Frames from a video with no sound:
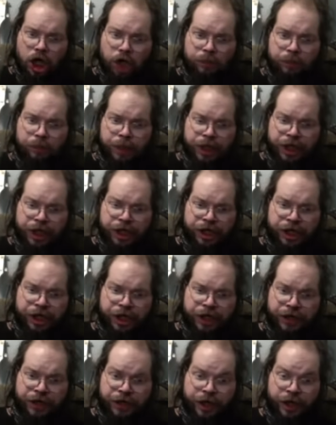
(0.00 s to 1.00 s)

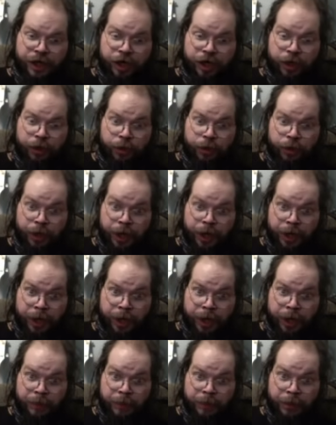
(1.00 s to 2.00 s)
peaches and
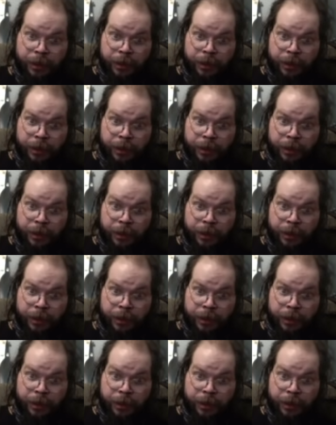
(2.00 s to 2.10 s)
cream.